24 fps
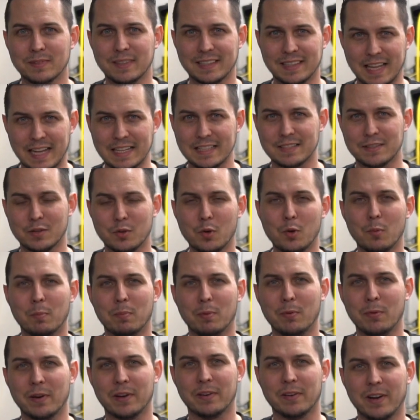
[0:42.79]
Like, that's the whole
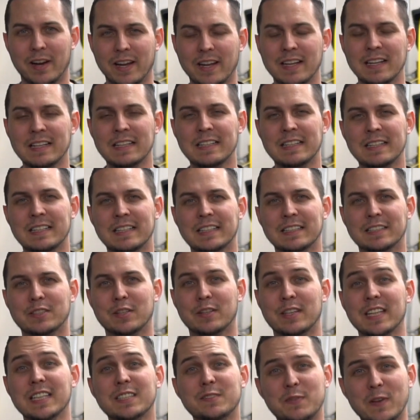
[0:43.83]
point, right? So
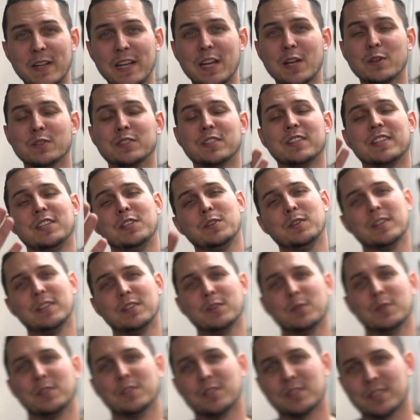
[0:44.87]
this video is so that you can
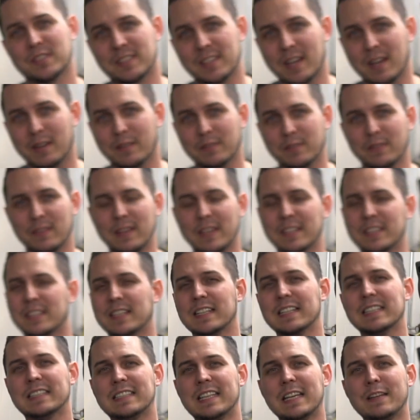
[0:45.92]
do it yourself. It's
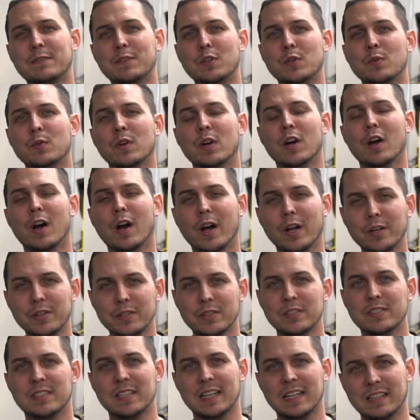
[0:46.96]
gonna save you
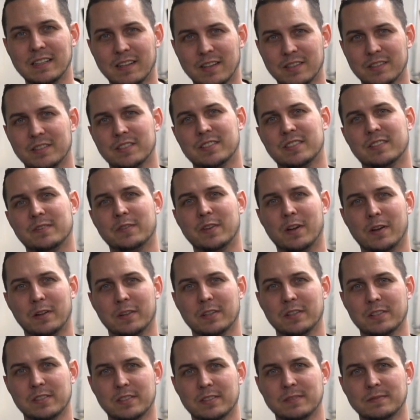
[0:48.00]
hundreds and hundreds of
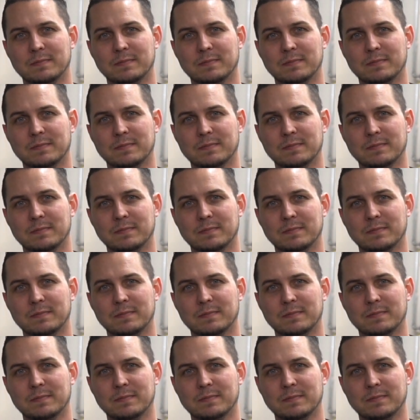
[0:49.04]
dollars.